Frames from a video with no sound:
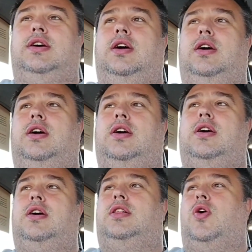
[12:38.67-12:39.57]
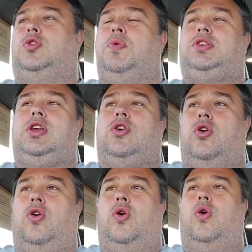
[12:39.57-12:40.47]
that was missing
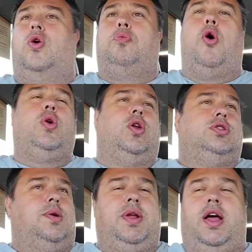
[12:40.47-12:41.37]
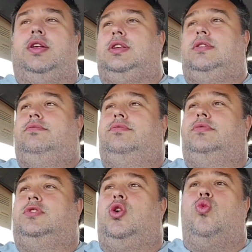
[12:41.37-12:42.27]
or broken or something else.
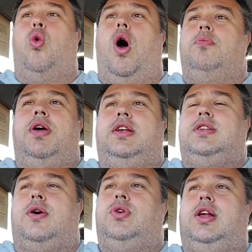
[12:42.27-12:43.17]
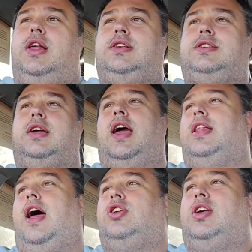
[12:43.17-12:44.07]
So 1 minute is not realistic. And
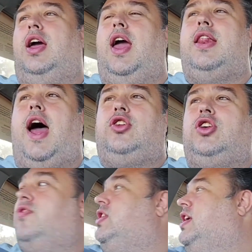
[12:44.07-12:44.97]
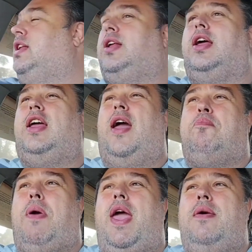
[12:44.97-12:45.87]
not to even
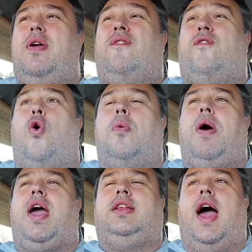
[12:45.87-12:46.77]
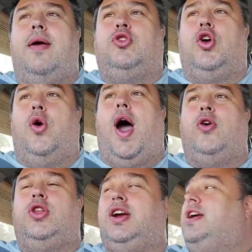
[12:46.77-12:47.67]
pay me for my time to go
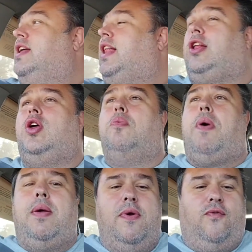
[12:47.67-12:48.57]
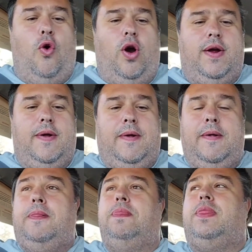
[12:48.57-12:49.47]
out there, not to even pay me for
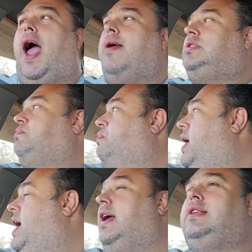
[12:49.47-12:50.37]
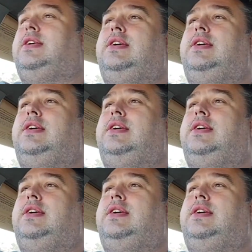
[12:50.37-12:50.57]
time spent.